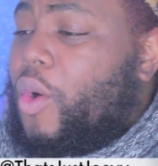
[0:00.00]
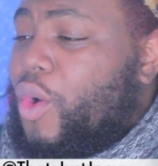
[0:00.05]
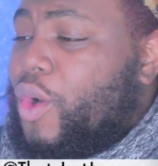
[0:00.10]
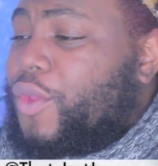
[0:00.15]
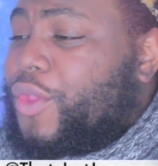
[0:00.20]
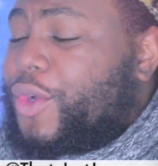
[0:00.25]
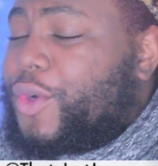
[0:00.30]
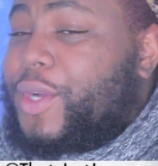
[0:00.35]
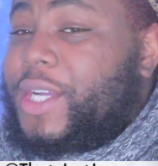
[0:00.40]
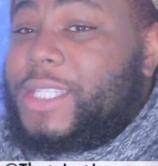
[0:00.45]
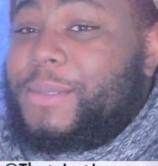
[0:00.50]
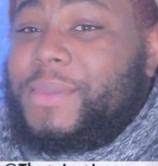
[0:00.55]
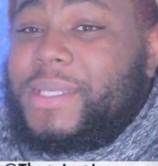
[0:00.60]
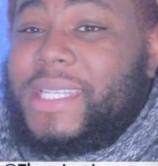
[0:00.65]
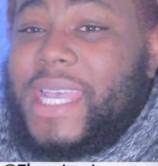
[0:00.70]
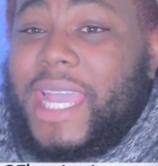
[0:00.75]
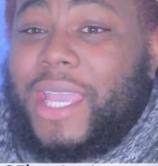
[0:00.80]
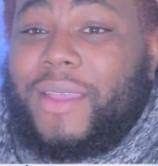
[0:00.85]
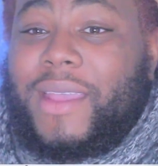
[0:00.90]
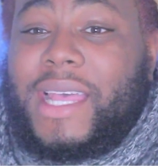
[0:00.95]
or the
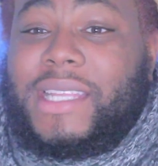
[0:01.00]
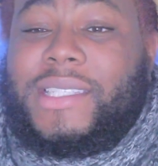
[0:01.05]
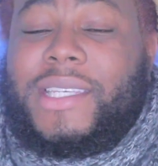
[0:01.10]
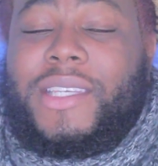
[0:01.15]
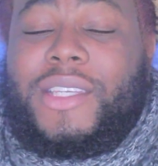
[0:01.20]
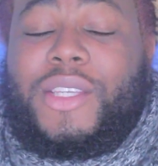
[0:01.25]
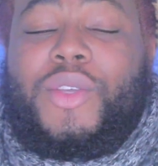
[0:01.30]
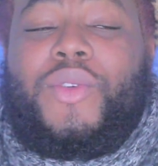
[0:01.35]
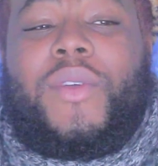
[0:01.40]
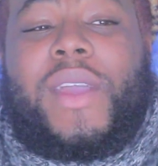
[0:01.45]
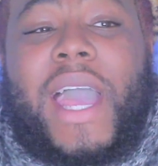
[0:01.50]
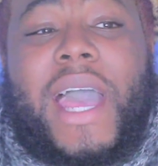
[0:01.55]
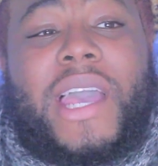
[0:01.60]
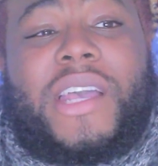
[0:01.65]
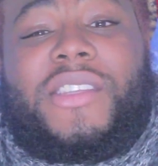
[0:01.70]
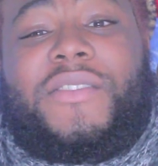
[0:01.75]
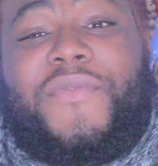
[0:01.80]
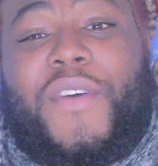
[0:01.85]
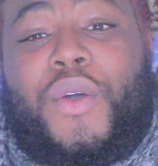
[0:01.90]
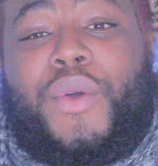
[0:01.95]
Christmas tag, guys. And you
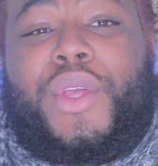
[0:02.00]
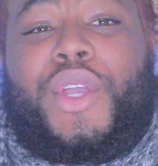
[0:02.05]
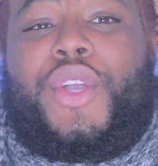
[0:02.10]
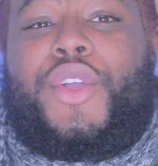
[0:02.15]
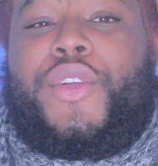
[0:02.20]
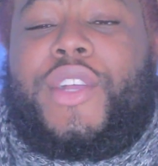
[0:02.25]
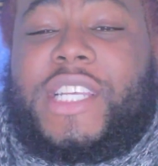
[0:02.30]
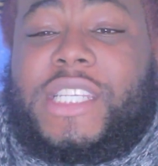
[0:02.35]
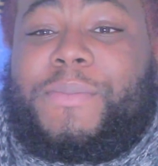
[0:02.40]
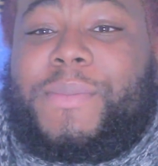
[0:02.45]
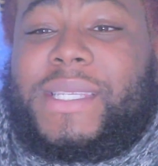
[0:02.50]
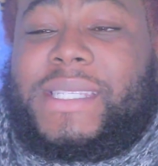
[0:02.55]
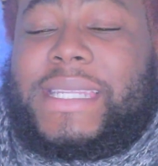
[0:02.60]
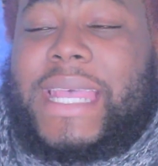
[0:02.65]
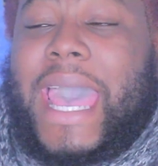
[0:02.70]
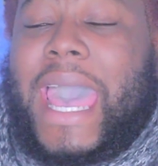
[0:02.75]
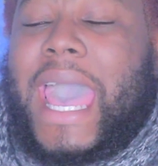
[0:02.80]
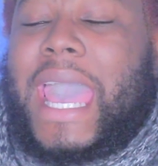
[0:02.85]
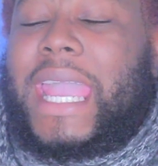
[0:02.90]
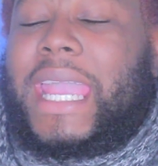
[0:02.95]
guys voted Christmas
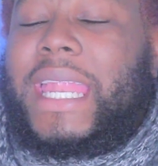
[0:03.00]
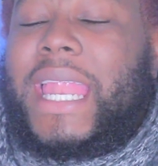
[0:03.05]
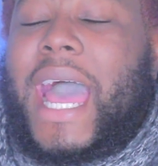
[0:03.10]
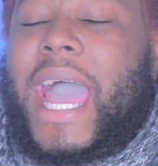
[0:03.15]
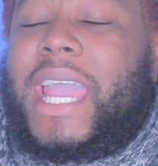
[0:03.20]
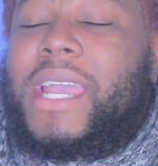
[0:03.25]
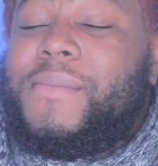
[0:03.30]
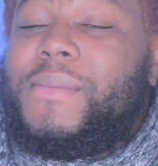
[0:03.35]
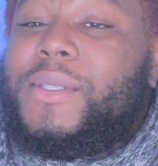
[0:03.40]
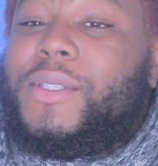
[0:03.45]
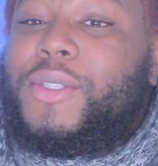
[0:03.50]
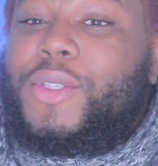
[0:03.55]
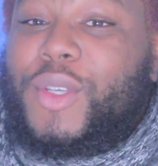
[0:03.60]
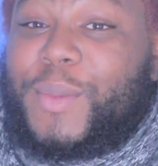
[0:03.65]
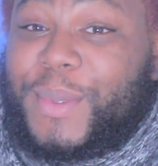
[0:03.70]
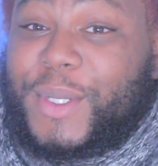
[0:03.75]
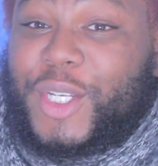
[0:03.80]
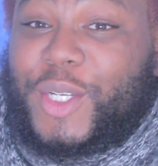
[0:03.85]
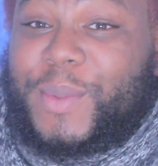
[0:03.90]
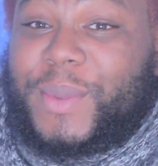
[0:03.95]
tag, and I am
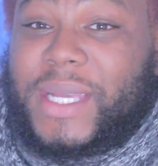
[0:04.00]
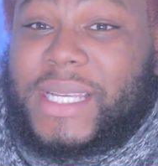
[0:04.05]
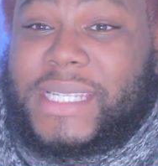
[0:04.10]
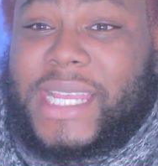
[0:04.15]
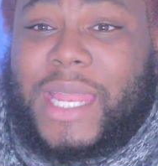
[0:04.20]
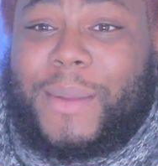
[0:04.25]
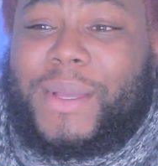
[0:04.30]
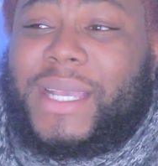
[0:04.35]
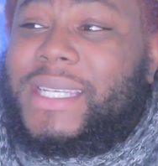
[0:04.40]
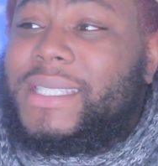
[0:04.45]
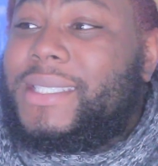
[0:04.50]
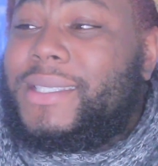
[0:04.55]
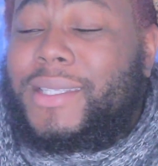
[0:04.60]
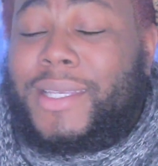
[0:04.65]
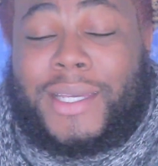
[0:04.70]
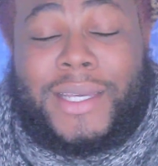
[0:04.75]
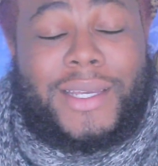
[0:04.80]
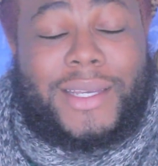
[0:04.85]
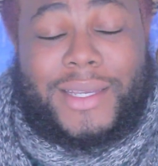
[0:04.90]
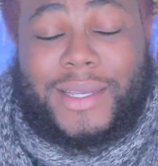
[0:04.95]
super duper excited because
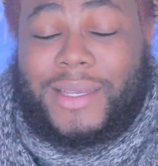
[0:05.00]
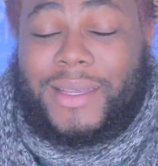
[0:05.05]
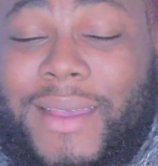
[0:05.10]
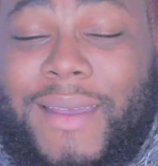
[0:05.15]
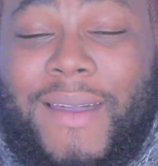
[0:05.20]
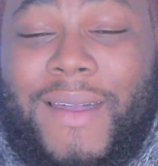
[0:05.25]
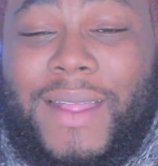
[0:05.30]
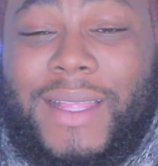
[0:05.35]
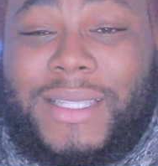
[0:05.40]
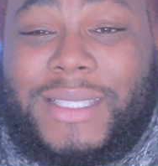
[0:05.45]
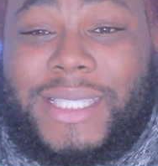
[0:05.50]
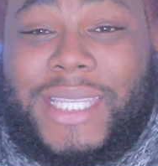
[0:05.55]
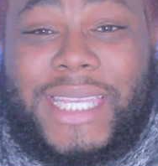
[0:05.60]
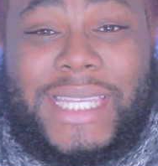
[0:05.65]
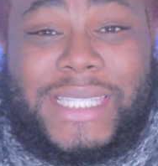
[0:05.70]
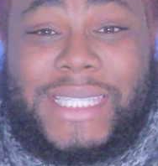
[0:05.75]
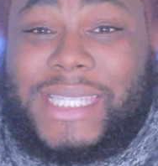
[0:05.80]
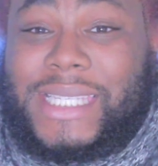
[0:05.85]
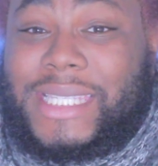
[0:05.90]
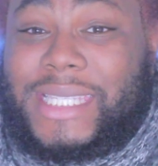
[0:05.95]
look,
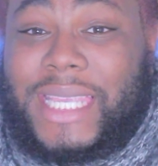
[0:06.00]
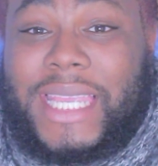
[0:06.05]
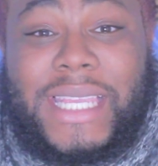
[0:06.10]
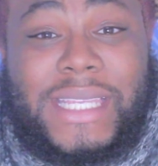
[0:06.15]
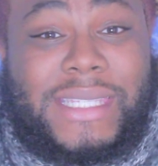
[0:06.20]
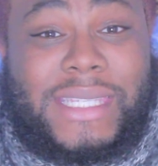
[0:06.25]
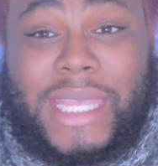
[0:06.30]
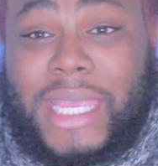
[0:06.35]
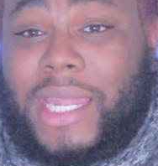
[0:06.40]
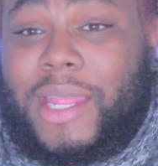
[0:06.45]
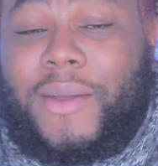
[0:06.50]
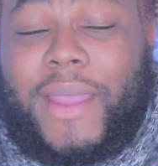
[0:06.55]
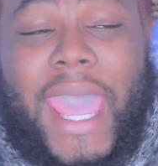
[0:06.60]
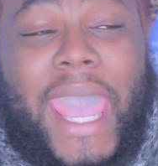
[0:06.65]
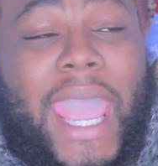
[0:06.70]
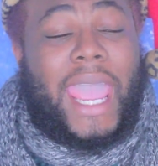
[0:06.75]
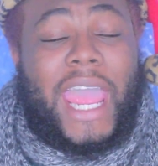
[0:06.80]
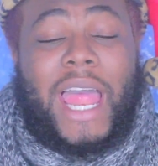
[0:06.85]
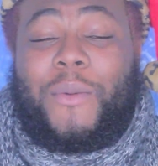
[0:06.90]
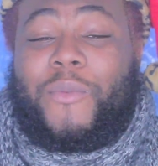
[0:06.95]
tis the season,
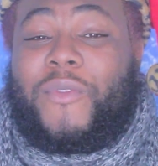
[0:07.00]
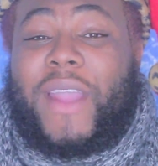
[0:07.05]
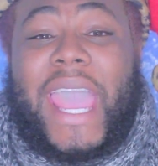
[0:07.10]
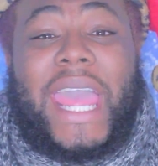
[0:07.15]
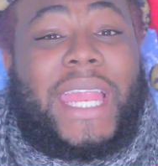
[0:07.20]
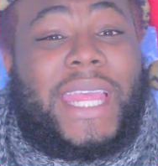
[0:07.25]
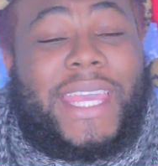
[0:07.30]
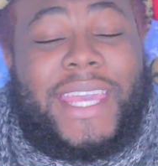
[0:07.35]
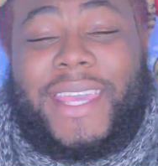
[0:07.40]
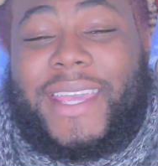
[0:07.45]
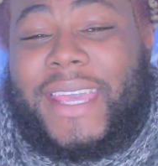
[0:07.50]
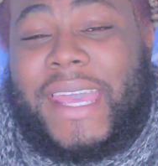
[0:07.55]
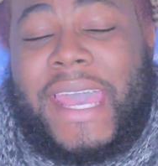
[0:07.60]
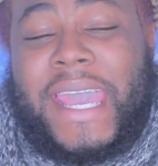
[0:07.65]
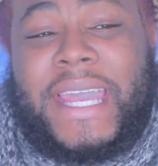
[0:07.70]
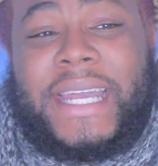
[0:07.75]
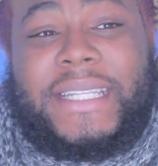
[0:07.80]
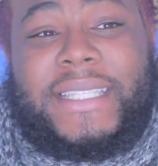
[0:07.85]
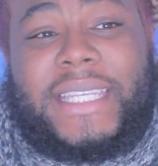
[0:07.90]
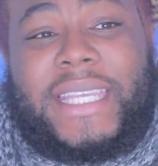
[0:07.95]
okay? I'm ready
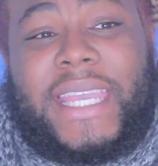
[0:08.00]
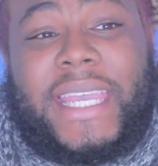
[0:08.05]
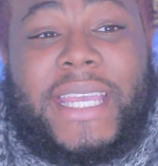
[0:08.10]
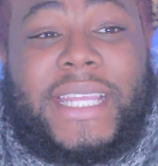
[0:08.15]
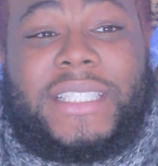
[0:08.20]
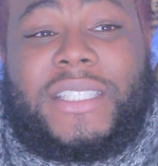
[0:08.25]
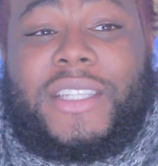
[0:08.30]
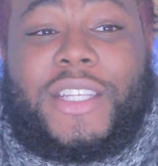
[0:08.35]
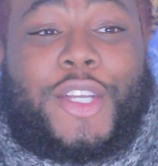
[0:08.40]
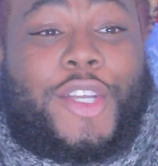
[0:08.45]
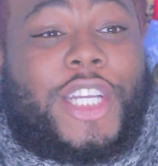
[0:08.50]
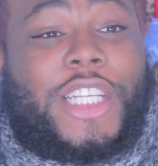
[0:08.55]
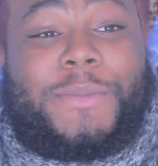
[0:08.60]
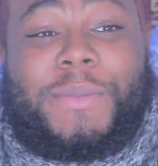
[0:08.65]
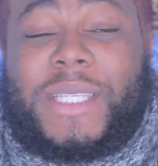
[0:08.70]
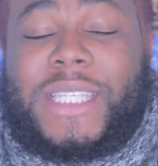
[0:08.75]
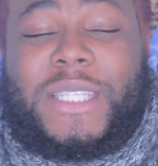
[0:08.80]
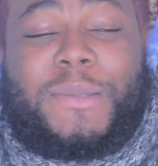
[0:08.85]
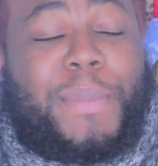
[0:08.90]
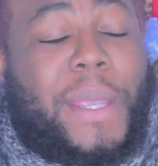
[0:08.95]
to get into the
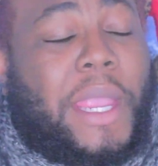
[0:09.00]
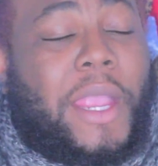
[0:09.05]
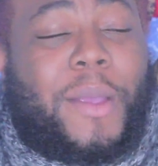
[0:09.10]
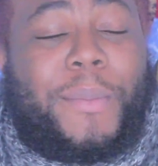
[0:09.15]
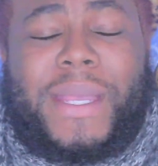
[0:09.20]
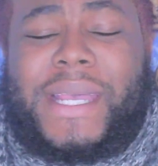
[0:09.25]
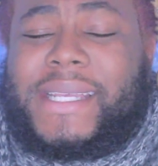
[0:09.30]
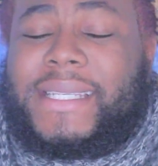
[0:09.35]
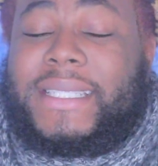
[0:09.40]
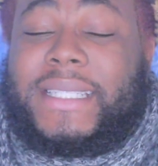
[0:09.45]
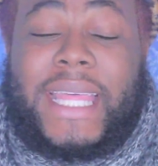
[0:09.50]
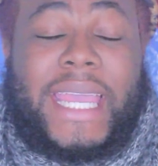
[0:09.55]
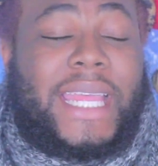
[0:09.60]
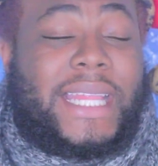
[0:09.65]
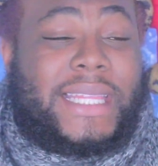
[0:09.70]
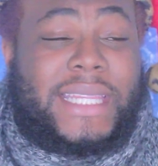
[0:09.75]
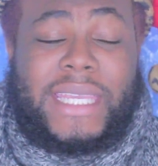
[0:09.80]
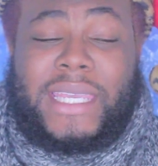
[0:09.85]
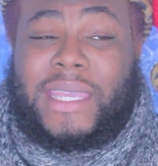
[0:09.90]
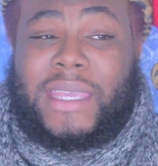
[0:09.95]
Christmas spirit because
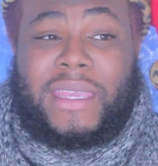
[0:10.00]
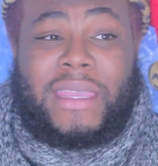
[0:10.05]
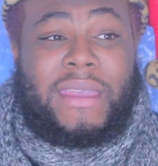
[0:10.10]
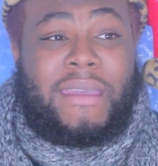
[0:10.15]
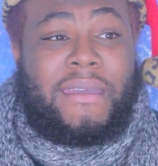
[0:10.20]
lately,